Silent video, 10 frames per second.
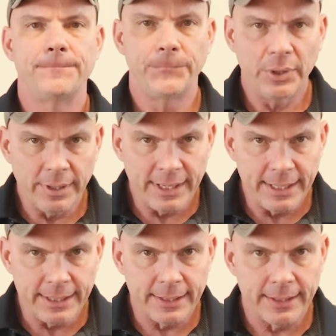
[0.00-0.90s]

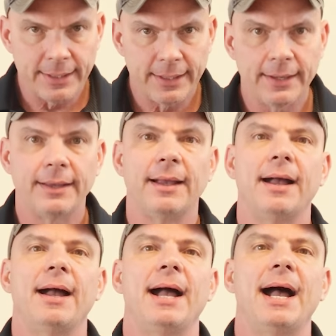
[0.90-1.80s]
but
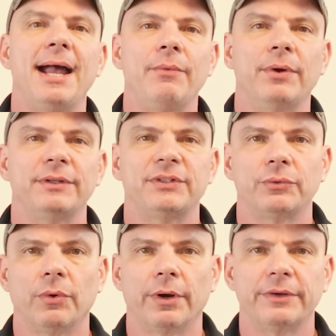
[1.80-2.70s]
I want to
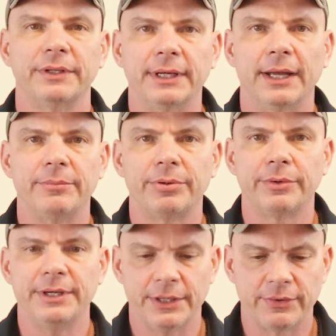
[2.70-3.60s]
work the gun
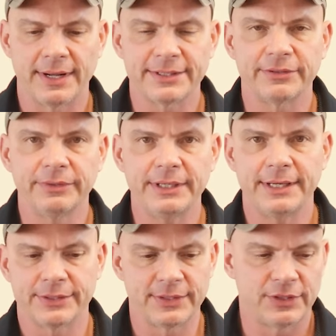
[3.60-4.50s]
pretty aggressively
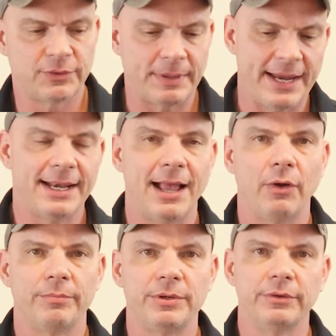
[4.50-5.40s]
because despite
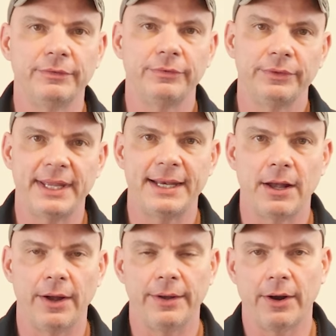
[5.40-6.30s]
how beautiful they
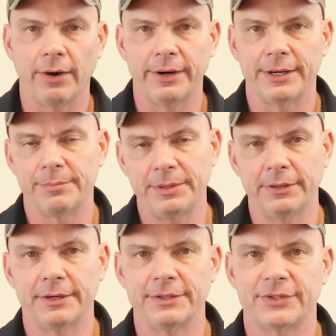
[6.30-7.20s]
uh, are in
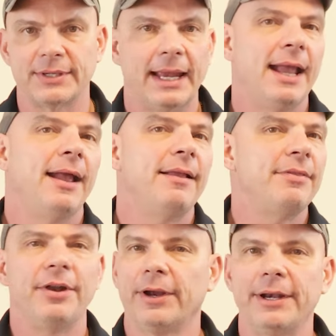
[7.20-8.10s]
appearance,
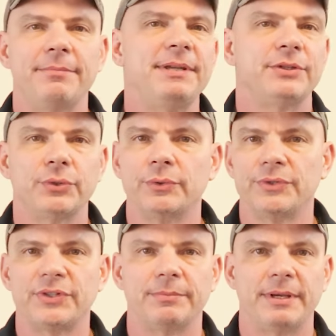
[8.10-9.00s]
they're going to be
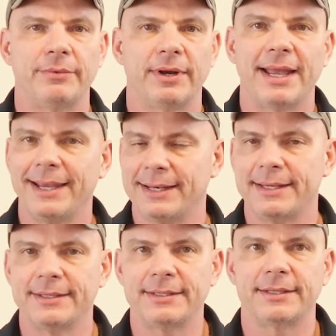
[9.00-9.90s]
tools to me when I get
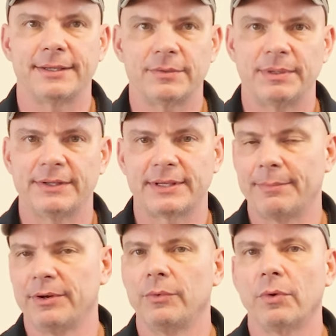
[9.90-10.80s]
into this because
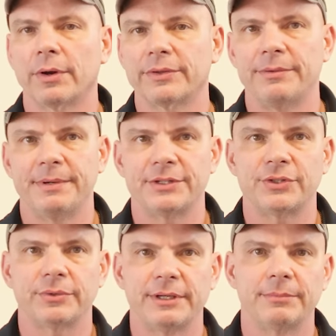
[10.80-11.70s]
I'm going to work them
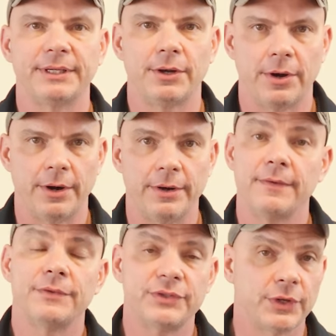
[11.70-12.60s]
extremely hard.
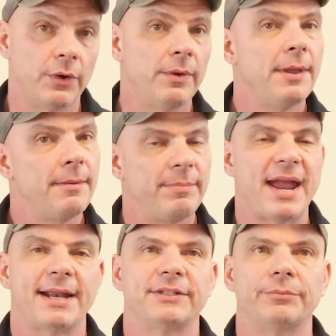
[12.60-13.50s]
So
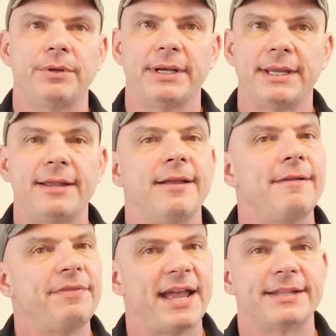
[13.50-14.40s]
back to money,
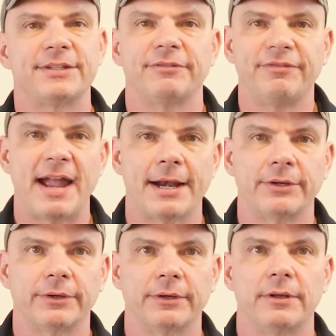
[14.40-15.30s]
that's a
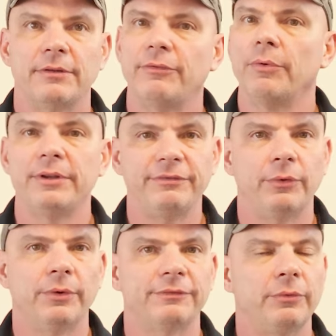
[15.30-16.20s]
factor.
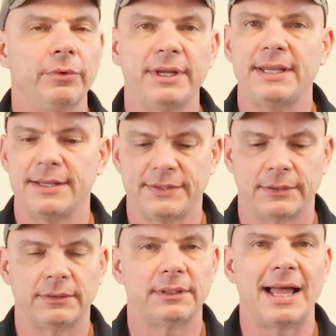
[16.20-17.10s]
4440 is a
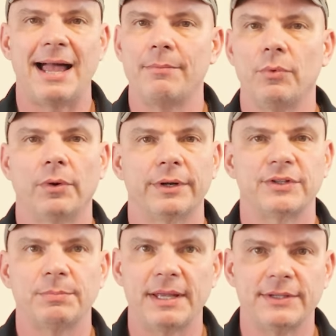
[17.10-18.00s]
lot more
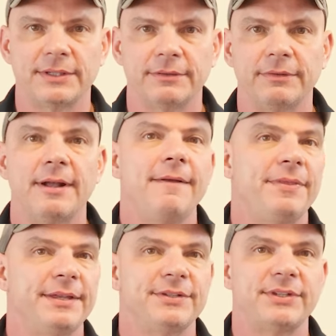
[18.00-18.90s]
expensive
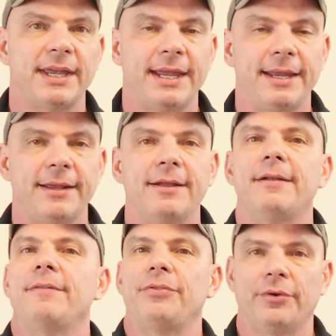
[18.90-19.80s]
than say
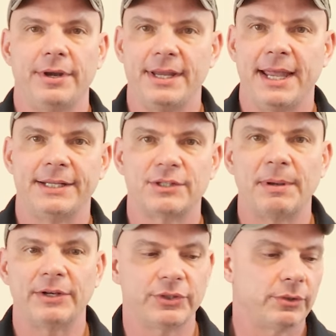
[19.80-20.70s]
38
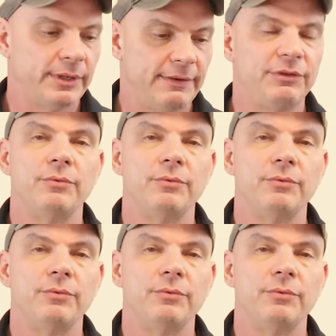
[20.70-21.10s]
special if